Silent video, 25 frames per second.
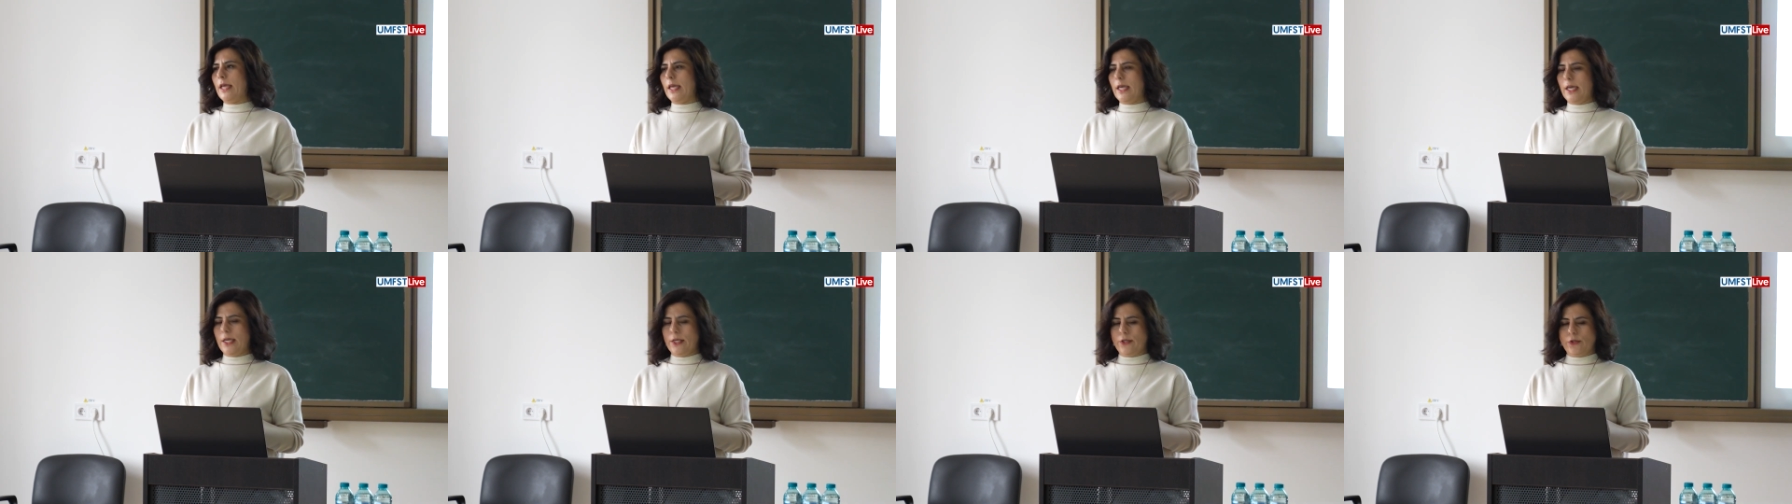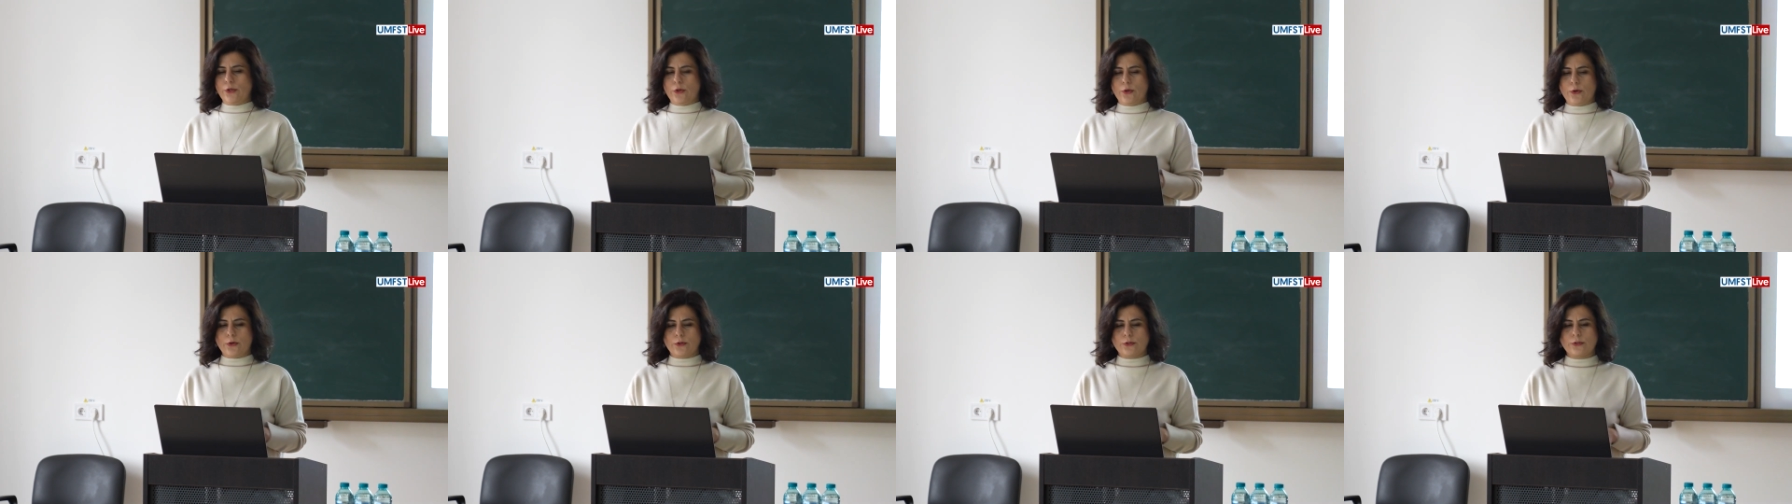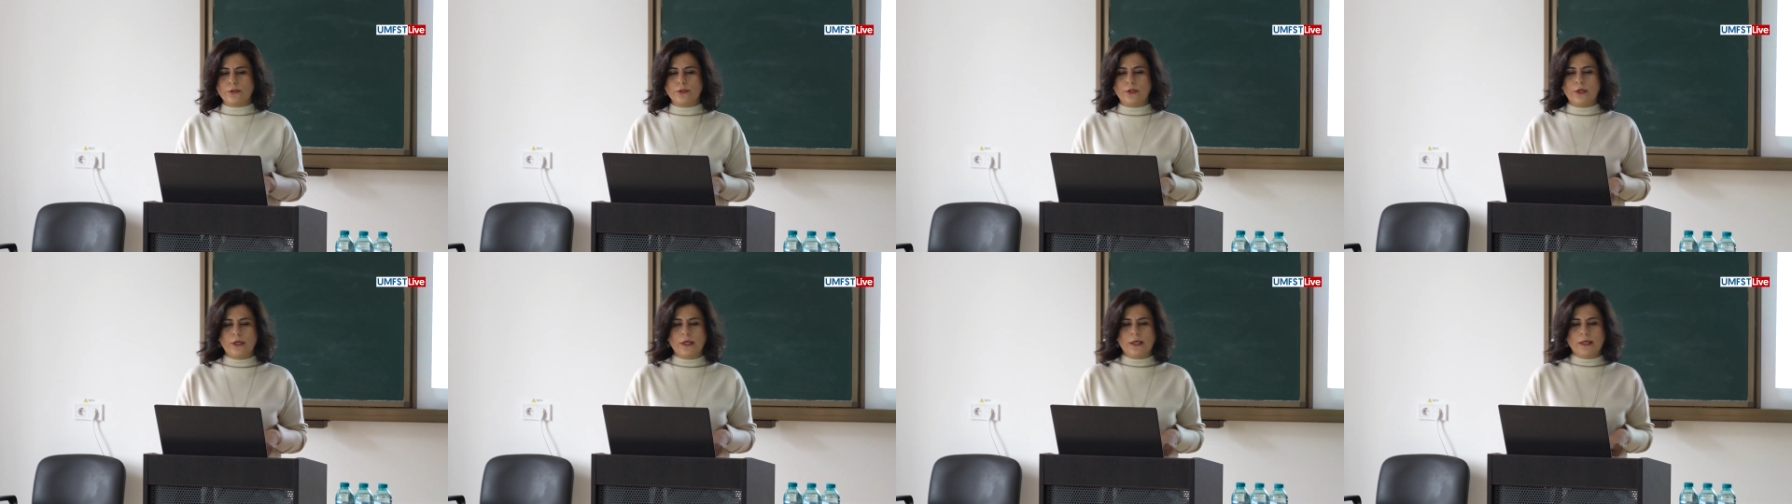in
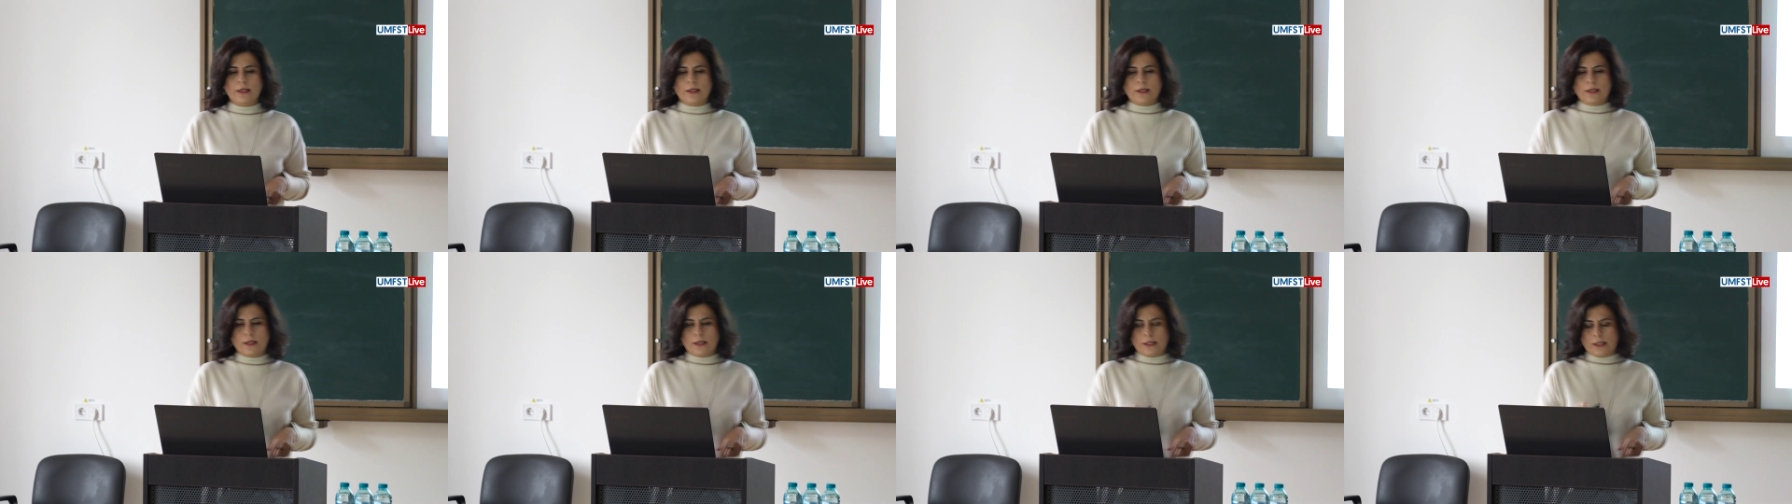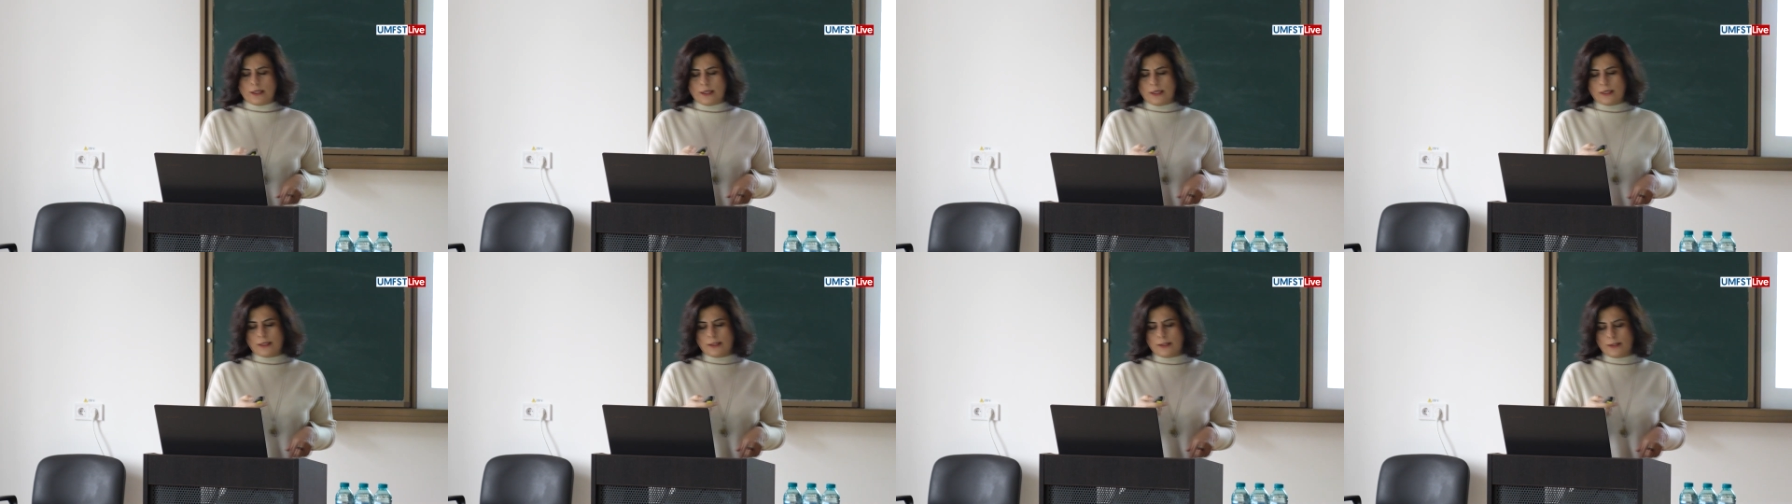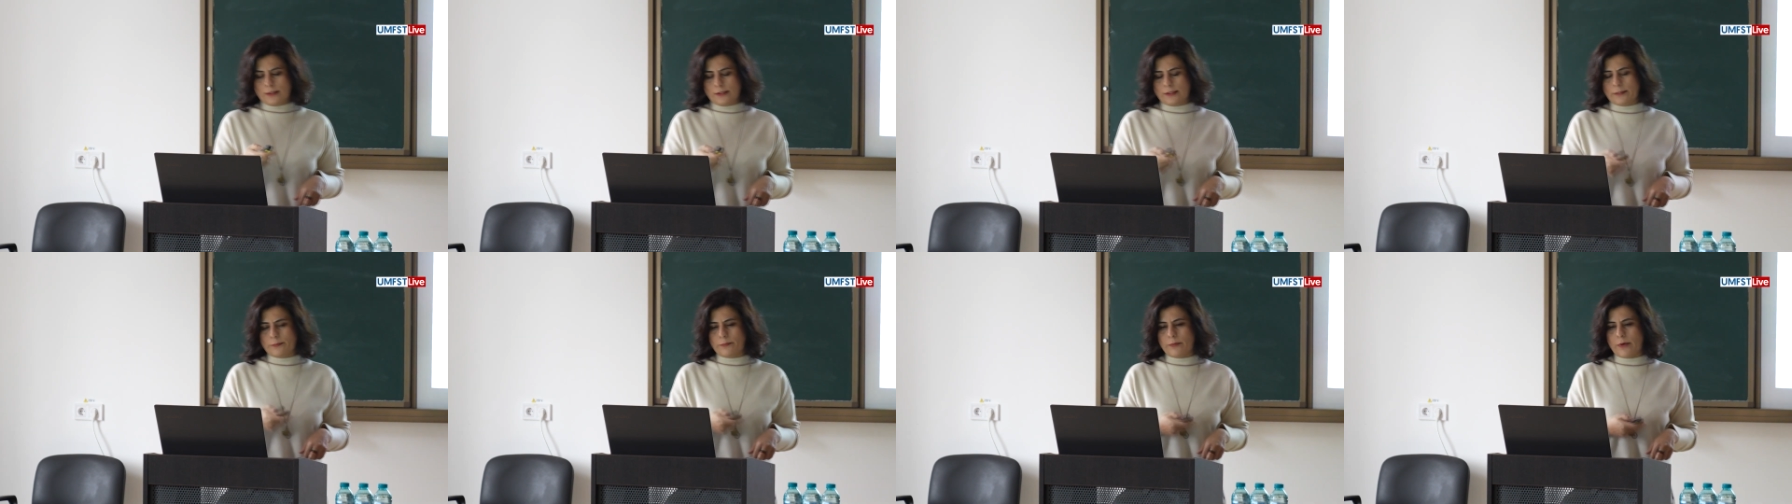your
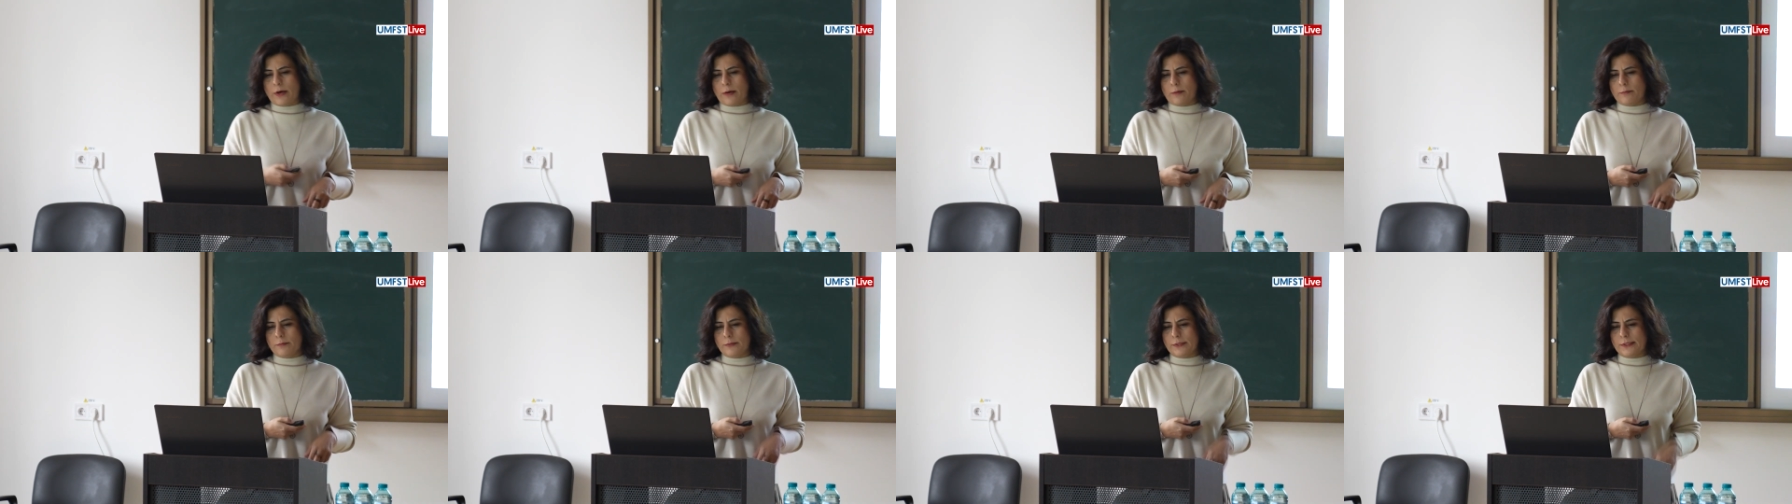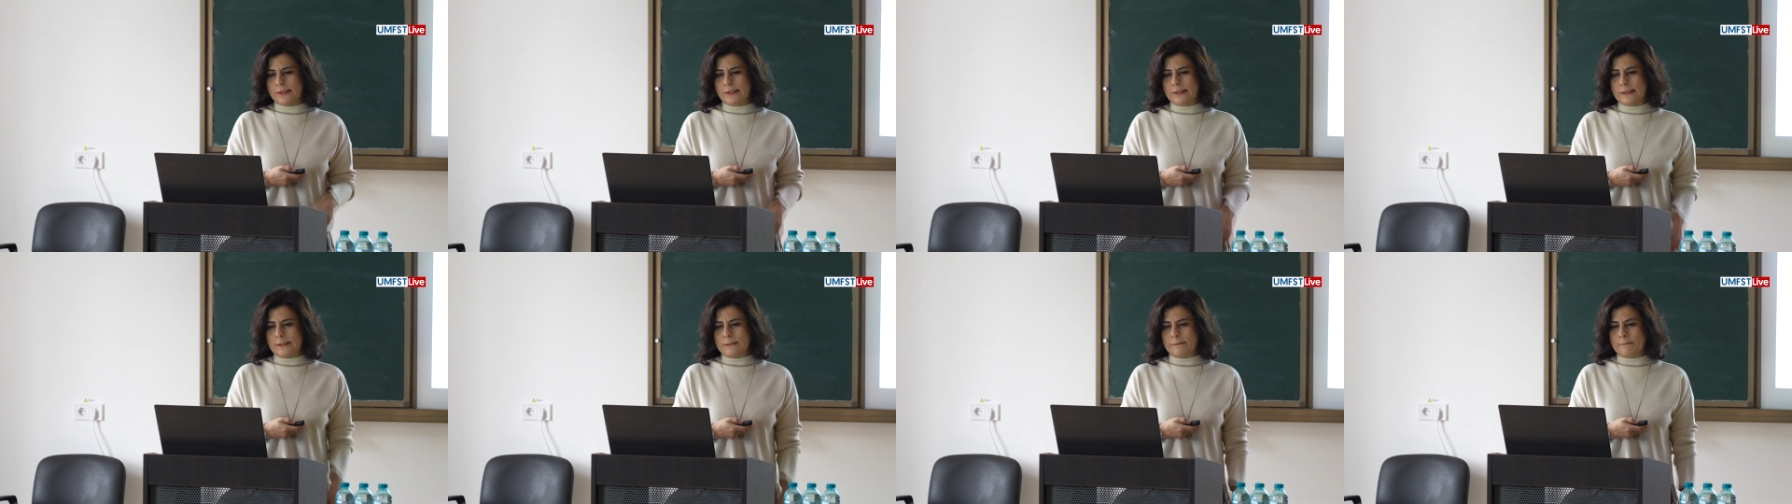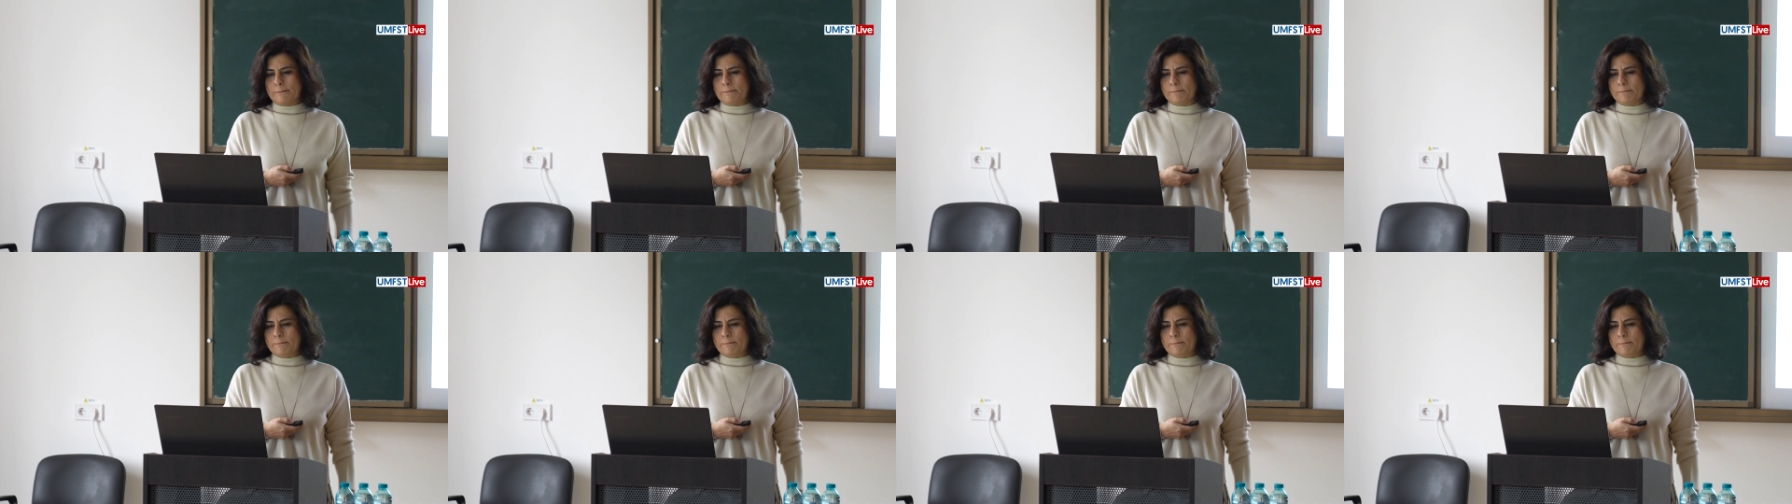department.